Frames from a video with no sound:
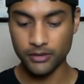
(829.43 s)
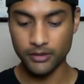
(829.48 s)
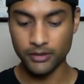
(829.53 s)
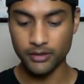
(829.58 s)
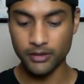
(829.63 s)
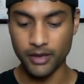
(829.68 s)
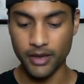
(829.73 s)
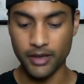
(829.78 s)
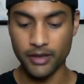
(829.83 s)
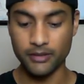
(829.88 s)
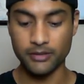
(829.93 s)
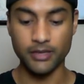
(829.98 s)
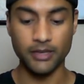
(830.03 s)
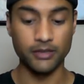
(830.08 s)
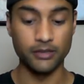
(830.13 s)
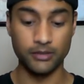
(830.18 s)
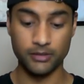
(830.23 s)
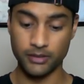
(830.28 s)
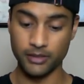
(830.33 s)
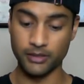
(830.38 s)
their
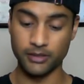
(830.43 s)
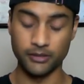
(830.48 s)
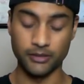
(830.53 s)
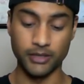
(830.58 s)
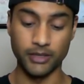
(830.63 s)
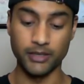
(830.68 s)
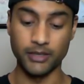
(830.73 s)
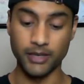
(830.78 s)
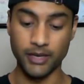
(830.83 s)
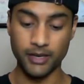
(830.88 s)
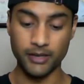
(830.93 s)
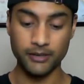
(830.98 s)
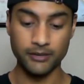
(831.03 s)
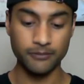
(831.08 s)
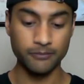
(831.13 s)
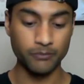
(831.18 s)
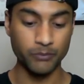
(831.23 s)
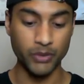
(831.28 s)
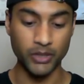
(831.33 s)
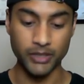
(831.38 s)
stinker
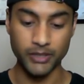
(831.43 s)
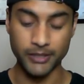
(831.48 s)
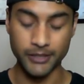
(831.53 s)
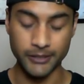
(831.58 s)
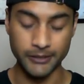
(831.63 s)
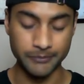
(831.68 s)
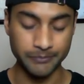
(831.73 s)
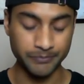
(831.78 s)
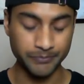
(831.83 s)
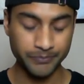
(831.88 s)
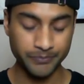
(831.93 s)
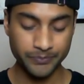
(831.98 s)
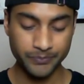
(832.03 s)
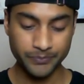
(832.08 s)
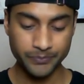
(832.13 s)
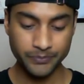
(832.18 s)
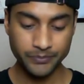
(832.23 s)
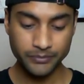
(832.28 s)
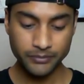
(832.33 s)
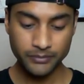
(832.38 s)
again. But
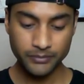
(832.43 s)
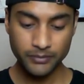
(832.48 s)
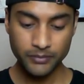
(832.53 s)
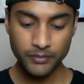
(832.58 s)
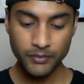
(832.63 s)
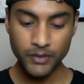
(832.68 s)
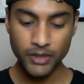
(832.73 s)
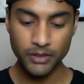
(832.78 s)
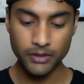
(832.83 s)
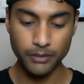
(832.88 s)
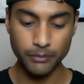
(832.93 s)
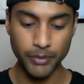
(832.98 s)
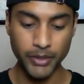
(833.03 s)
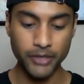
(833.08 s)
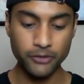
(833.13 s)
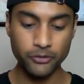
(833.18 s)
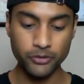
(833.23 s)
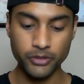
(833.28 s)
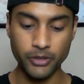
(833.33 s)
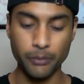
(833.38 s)
the
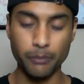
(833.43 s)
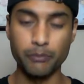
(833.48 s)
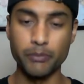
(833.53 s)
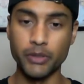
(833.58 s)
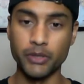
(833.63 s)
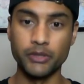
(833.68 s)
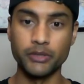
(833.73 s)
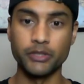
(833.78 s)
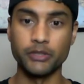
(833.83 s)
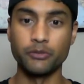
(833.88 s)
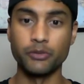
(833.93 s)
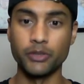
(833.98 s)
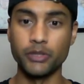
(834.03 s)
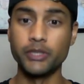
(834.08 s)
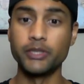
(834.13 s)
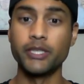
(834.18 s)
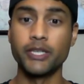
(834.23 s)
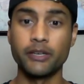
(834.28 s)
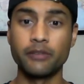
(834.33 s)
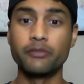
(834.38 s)
Patriots are built to really
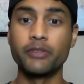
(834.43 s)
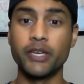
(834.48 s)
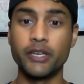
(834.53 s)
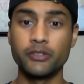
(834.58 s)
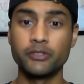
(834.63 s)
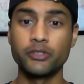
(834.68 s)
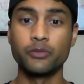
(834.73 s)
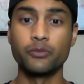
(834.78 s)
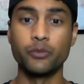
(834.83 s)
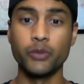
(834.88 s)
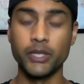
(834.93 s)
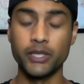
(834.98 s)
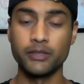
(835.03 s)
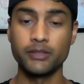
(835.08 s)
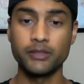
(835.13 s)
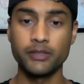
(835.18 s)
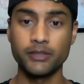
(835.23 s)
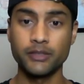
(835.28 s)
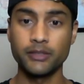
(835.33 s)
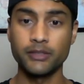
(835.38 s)
take advantage of
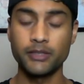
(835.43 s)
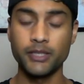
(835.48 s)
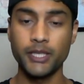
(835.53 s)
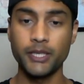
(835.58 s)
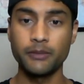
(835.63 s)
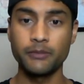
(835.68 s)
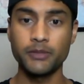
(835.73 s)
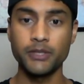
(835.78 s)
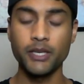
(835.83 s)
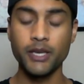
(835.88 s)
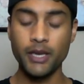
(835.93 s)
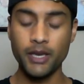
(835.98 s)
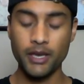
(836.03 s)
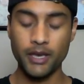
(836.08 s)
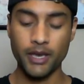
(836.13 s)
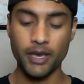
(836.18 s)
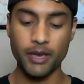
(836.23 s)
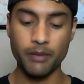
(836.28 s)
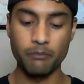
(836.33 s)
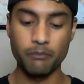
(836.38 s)
weaknesses in teams,
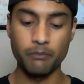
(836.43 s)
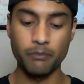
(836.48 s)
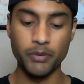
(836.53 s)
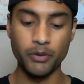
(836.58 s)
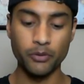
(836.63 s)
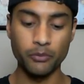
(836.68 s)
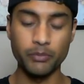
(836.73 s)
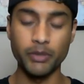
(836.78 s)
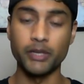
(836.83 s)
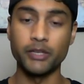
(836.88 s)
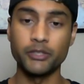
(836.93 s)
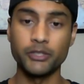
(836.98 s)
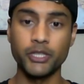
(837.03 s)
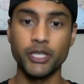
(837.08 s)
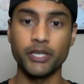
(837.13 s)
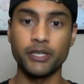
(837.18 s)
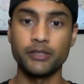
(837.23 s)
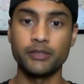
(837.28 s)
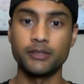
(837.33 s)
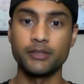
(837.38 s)
and Bill
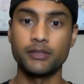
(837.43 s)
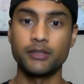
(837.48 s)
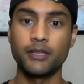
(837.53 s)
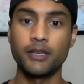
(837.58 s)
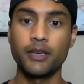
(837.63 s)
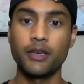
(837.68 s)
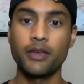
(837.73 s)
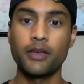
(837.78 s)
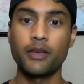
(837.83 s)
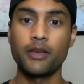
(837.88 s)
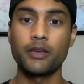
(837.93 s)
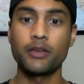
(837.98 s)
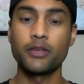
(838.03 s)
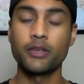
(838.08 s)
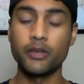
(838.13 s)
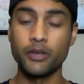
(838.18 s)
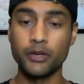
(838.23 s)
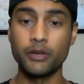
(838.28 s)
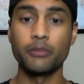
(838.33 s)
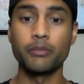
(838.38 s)
Belichick is
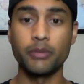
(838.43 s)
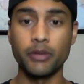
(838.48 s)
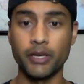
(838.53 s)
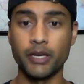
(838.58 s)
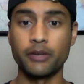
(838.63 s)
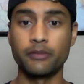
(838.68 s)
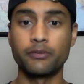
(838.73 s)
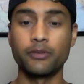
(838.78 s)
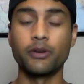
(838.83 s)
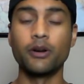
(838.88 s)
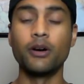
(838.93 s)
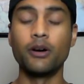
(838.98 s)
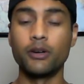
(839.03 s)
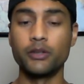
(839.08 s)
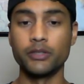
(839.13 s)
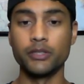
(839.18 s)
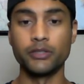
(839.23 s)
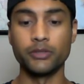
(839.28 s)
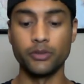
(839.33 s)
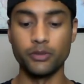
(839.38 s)
going to plan for all
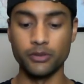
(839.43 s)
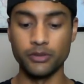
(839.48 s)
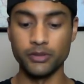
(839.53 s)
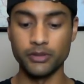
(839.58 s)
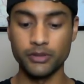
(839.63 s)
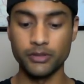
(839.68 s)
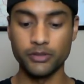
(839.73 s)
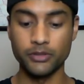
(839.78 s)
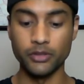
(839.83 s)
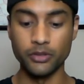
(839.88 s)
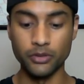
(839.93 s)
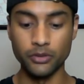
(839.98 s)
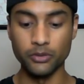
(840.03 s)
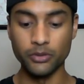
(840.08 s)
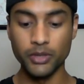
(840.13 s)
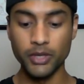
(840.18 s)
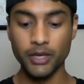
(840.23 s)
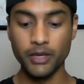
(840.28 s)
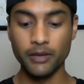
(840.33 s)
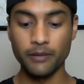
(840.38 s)
these holes. So
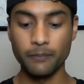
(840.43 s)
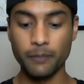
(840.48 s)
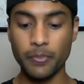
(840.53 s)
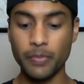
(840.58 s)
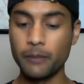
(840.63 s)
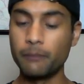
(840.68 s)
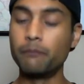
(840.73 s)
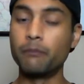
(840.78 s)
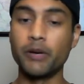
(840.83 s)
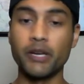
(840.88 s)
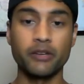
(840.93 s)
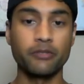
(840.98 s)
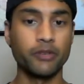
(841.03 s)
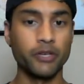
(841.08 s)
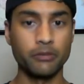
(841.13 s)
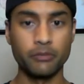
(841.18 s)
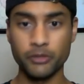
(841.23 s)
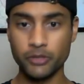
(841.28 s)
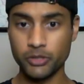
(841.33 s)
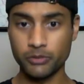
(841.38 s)
Mike
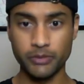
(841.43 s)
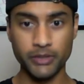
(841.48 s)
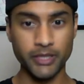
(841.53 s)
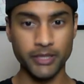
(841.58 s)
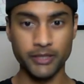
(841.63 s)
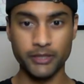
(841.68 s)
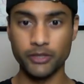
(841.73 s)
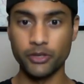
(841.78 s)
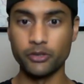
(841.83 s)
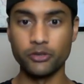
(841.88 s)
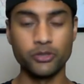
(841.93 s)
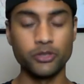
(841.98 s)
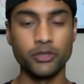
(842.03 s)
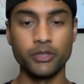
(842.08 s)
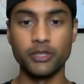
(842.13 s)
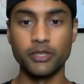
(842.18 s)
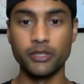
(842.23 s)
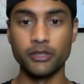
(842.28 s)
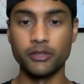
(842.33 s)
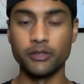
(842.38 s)
Vrabel should be getting Coach of the
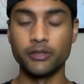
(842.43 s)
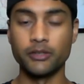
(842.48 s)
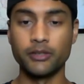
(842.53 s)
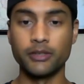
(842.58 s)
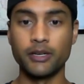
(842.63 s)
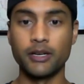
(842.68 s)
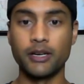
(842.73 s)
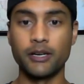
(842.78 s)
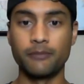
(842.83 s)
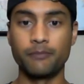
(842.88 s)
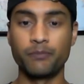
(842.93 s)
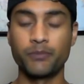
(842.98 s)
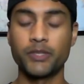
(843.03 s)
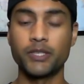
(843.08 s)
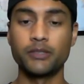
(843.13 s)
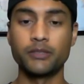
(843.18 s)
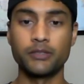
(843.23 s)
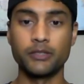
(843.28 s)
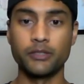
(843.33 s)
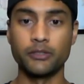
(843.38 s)
Year
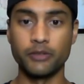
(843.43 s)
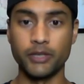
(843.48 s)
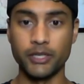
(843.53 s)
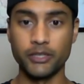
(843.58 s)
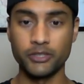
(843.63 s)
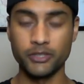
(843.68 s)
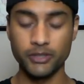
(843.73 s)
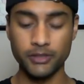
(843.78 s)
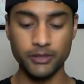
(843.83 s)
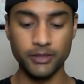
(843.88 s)
consideration